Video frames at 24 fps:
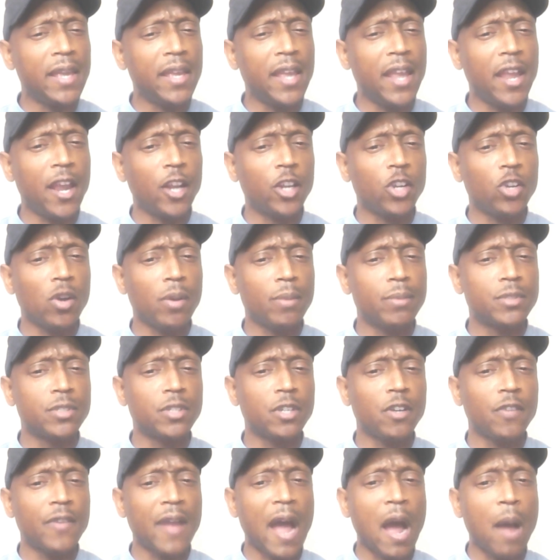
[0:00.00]
care to
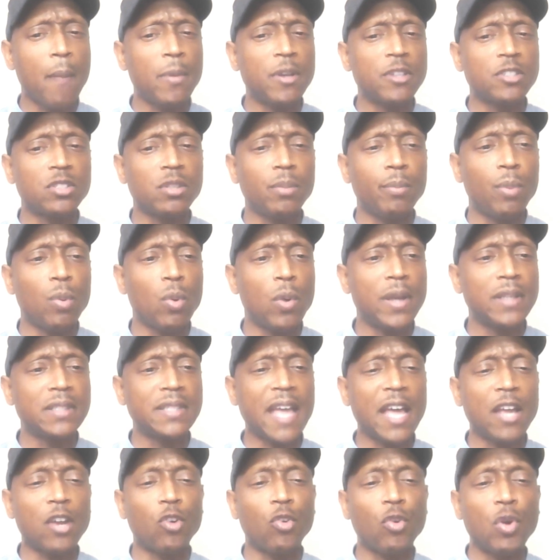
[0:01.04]
observe how much the boys
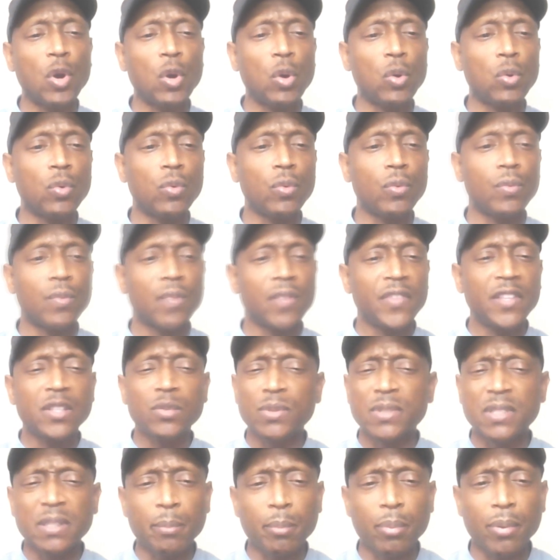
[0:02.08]
had grown. This
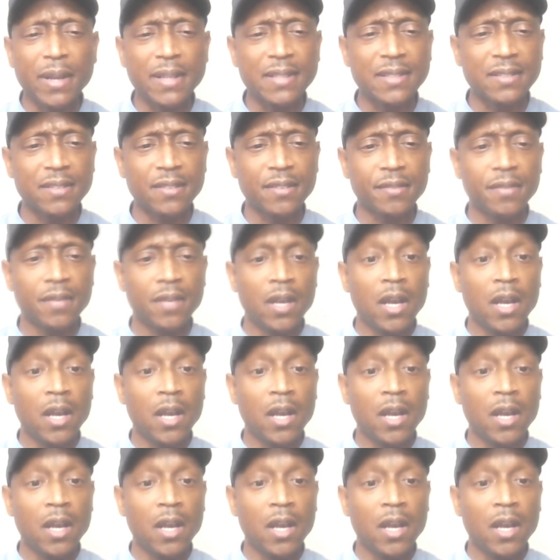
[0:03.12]
was impressive.